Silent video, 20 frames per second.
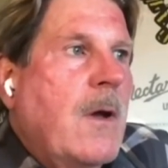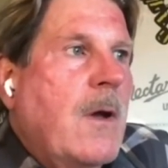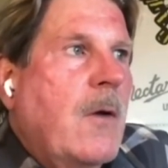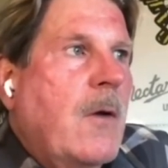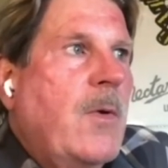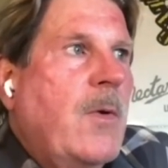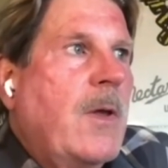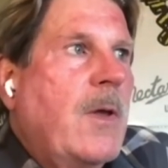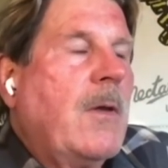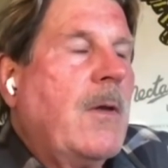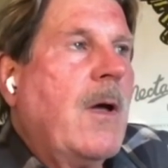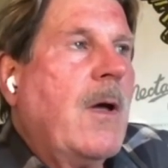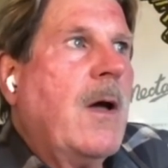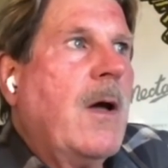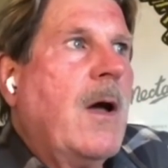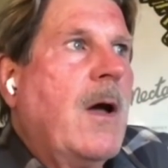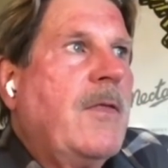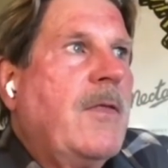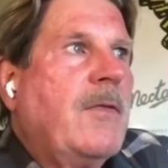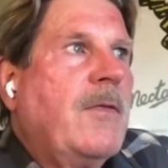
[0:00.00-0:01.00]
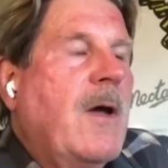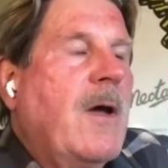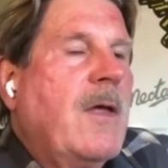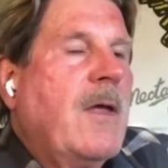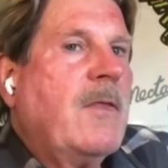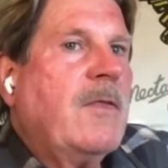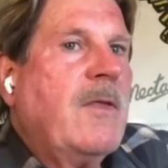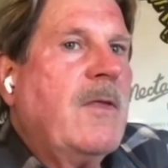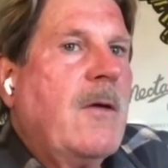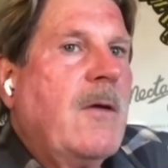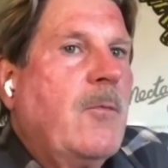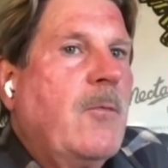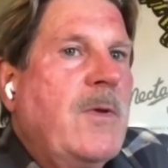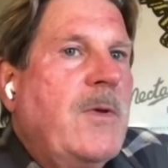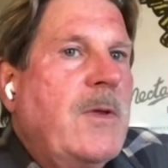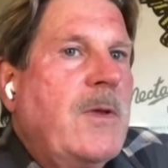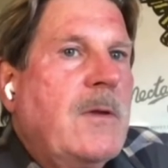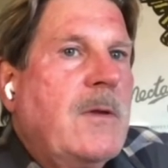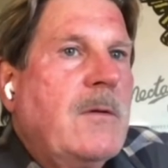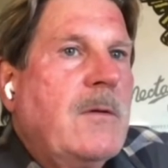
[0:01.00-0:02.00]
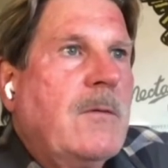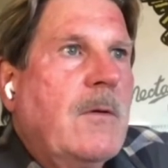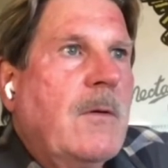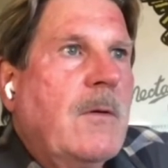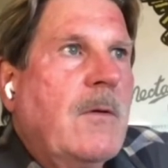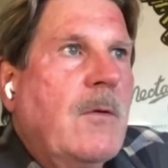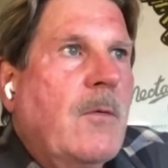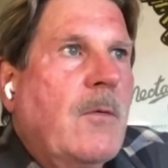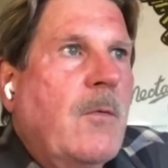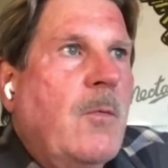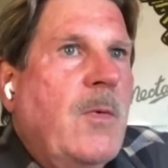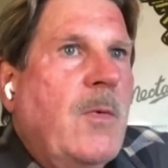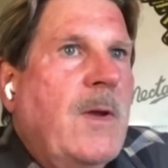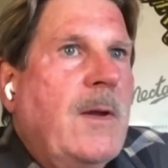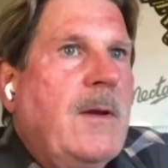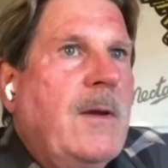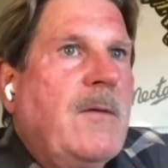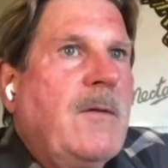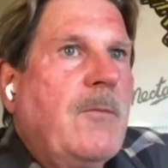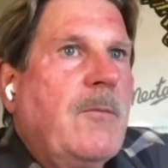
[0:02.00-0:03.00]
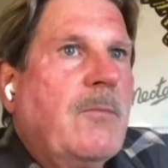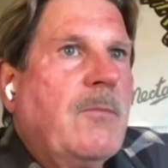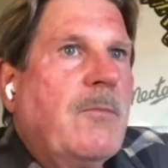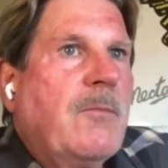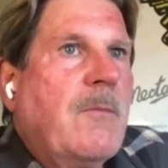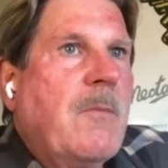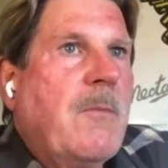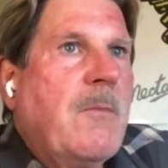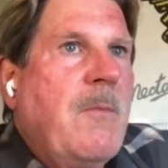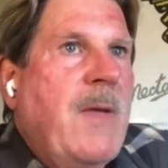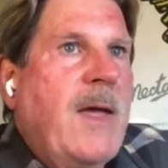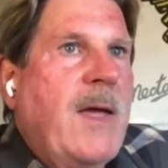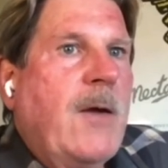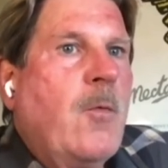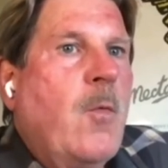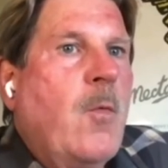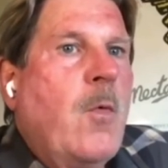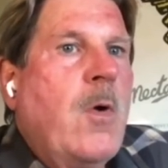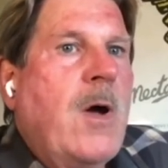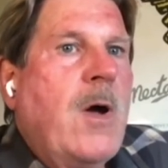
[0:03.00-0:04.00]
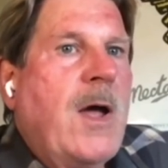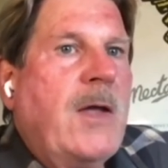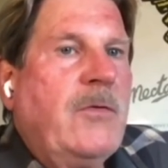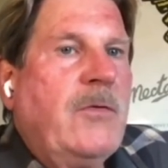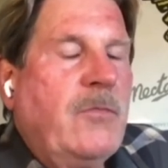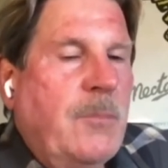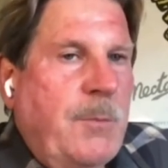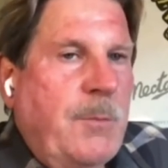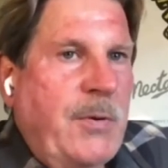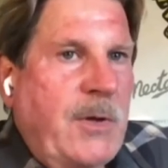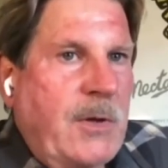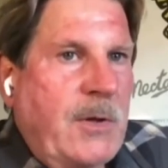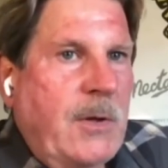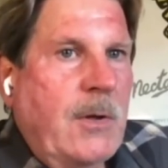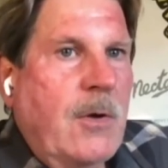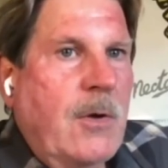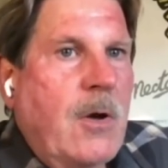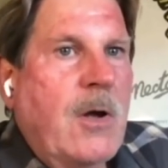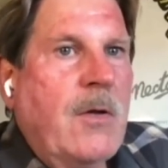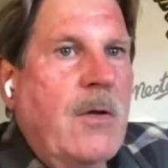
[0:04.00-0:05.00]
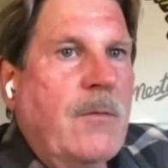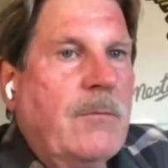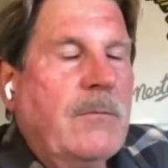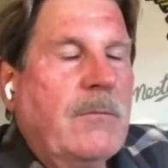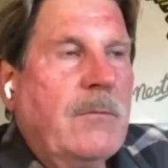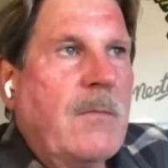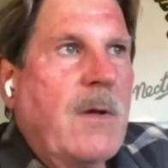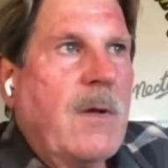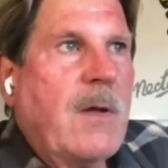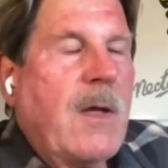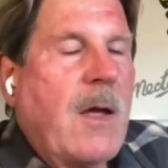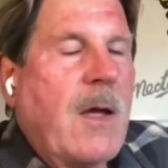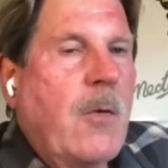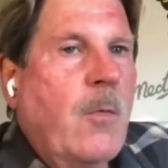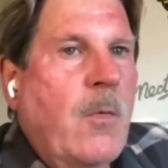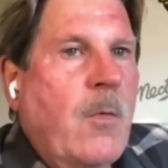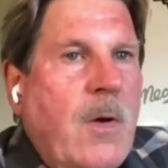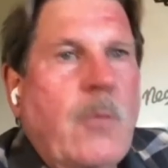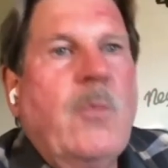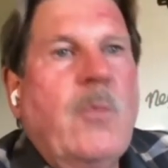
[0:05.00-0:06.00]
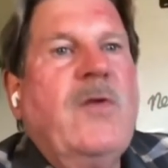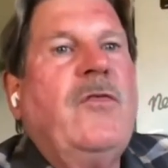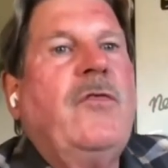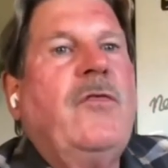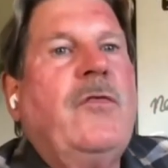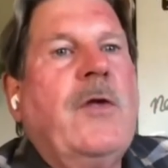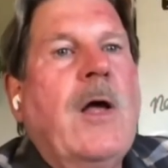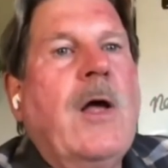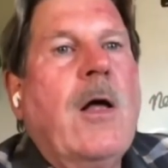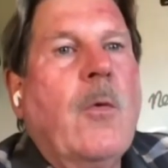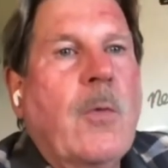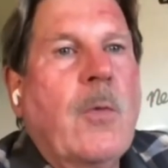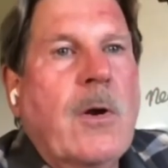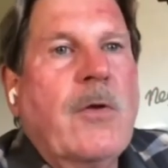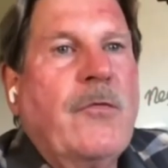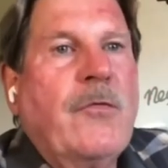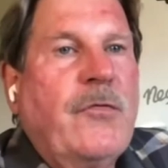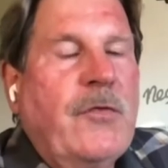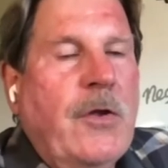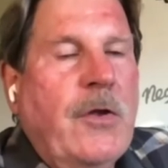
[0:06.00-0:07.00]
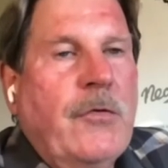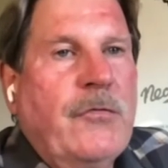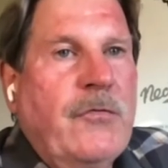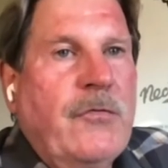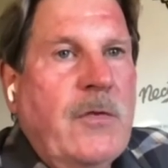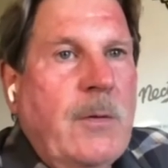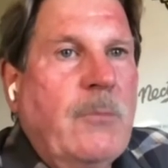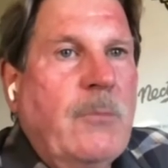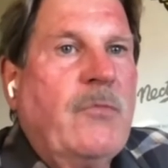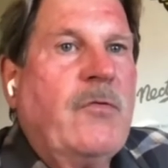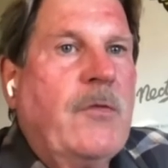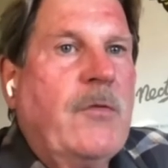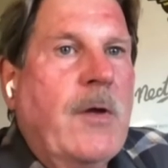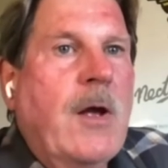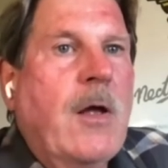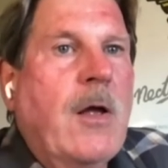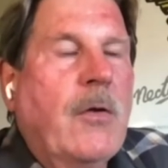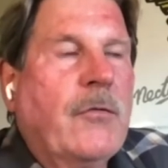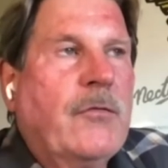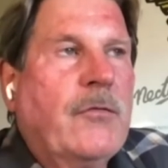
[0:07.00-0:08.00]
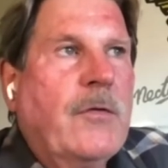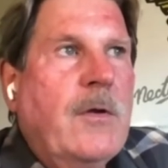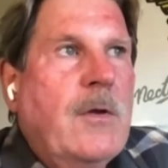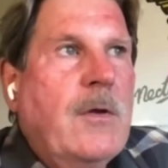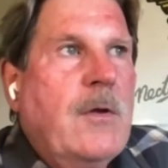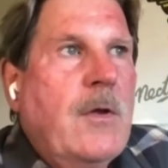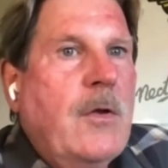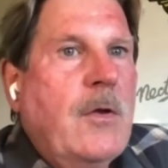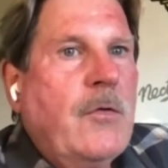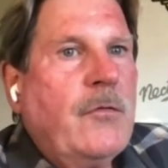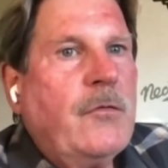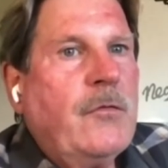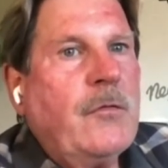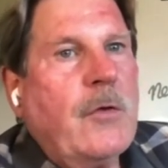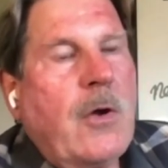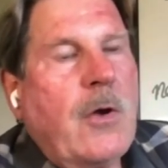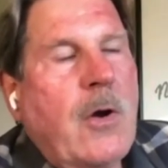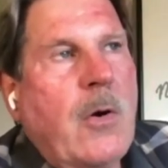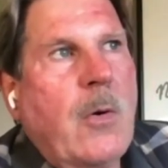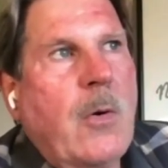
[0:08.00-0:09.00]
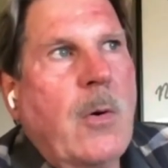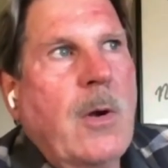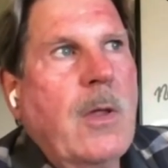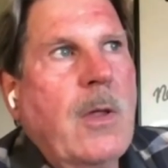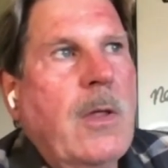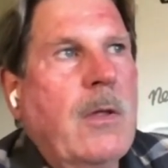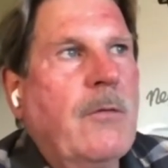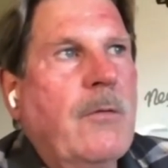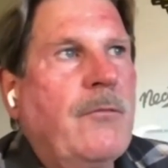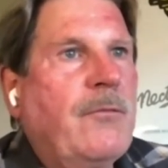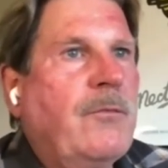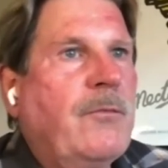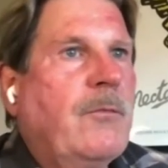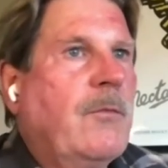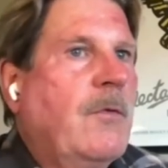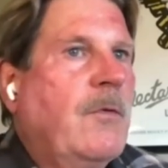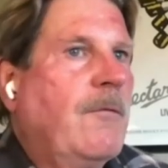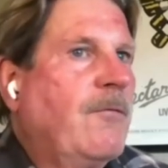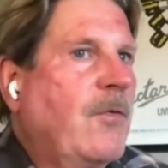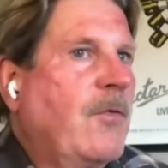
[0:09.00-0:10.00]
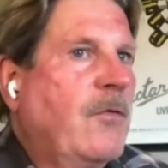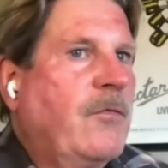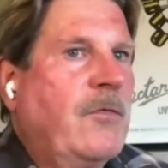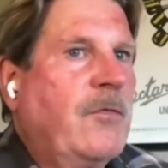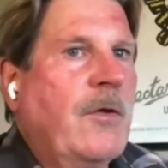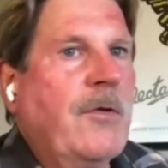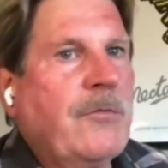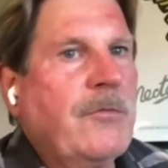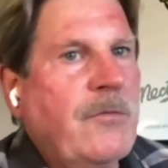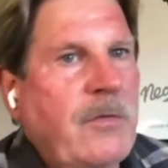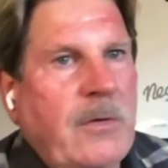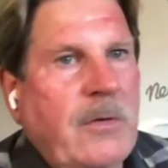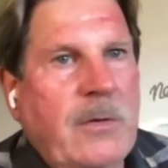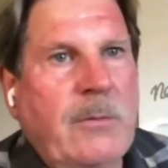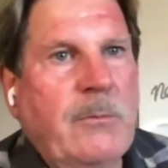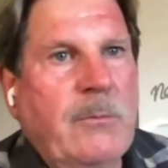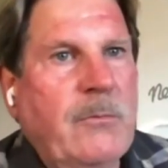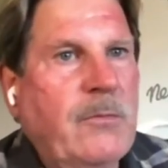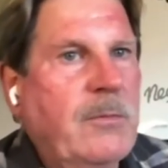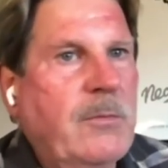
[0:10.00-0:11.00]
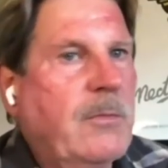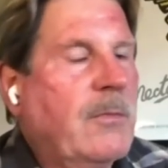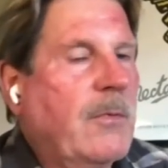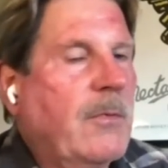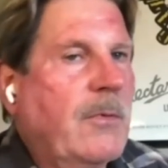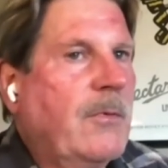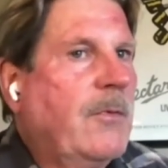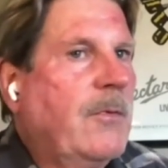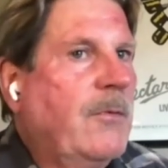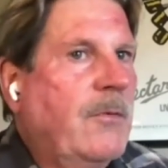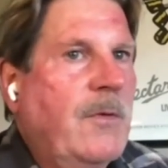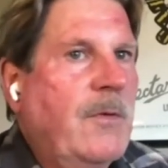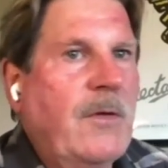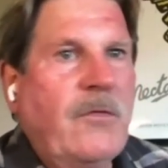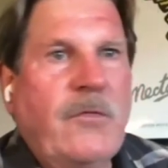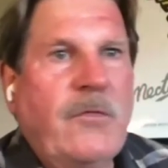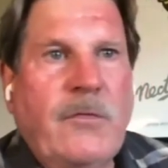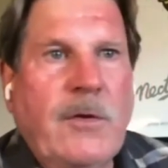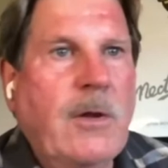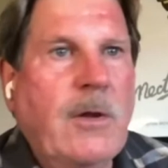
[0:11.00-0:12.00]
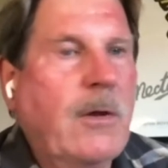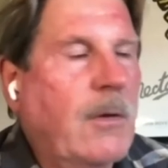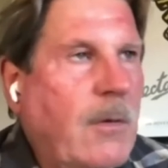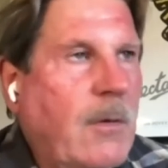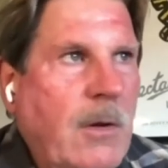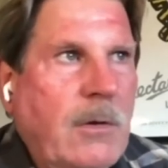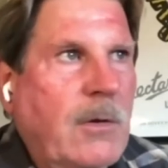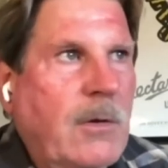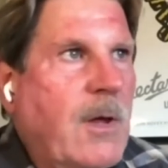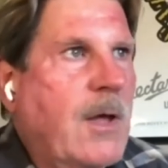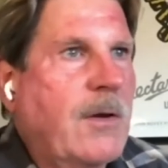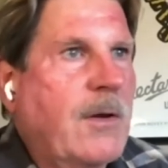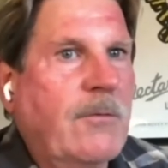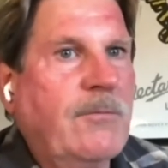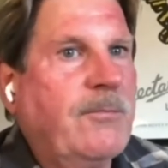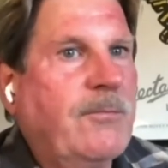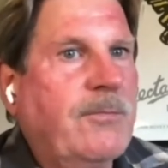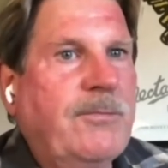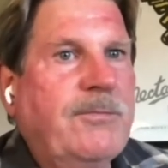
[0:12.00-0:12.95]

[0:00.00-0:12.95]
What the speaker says: Well, I think we make wine depending on what we sell, what our sales team sells. So if the sales teams, they sell a lot of